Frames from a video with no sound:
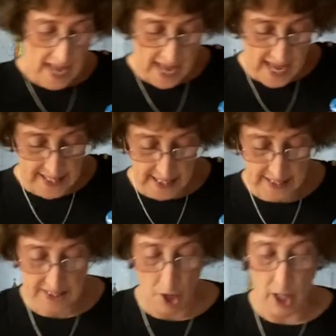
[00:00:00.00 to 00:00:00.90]
And
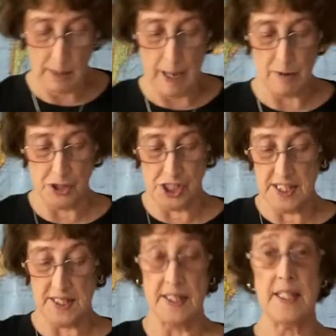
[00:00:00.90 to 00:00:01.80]
it's all about
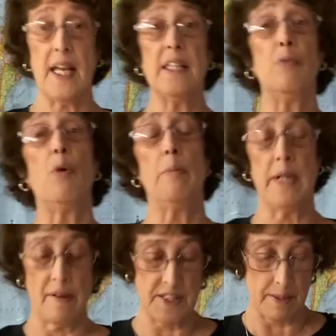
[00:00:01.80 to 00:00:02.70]
Jesus and the woman
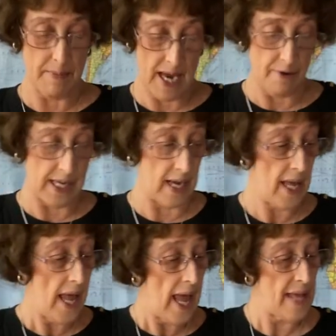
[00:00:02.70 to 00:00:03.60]
of Samaria.
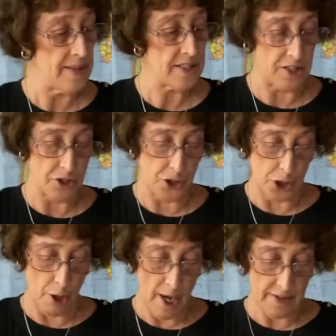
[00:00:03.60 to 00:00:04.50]
And this is
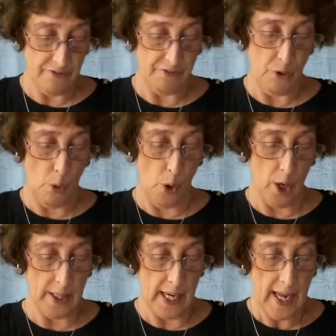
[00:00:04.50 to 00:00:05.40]
John
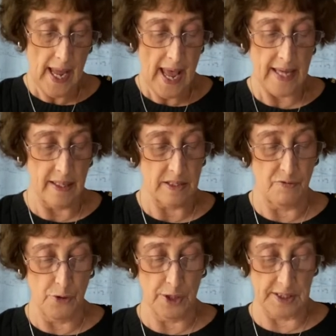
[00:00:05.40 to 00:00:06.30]
4, and it's
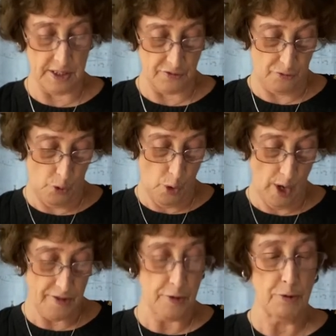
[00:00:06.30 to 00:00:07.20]
verses 4
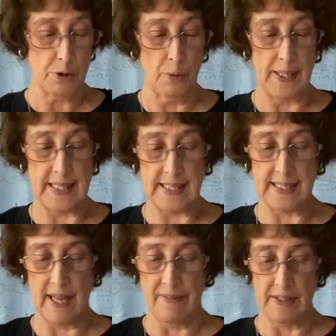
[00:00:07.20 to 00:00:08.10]
through
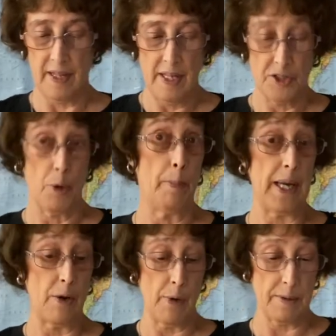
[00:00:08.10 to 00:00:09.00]
27. So
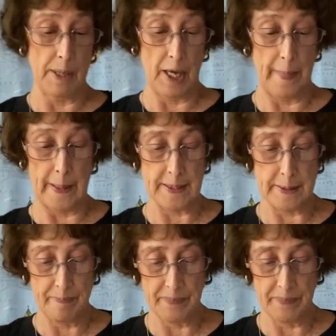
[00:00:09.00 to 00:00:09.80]
bear with me on this.